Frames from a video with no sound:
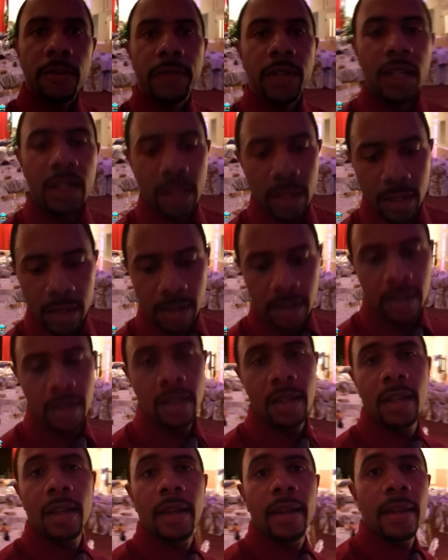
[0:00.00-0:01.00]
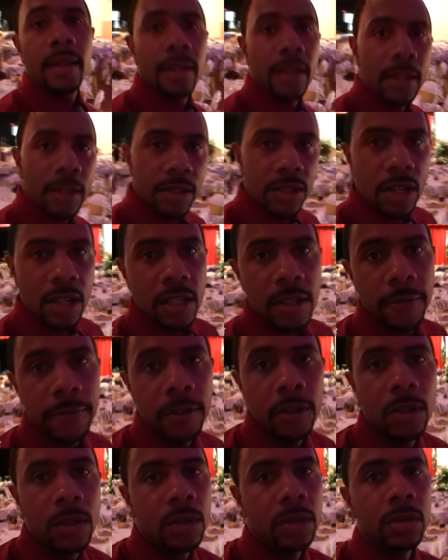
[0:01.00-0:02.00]
of India in
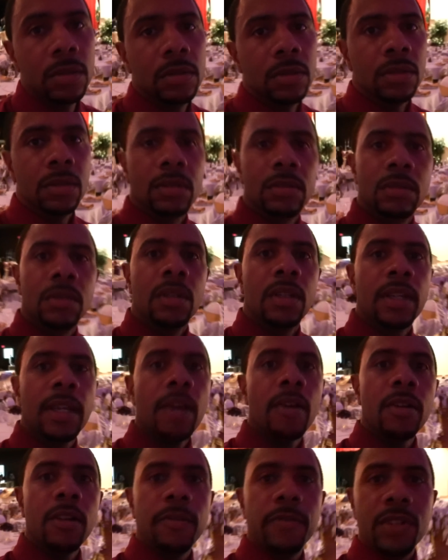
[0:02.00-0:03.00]
Chesterfield, County,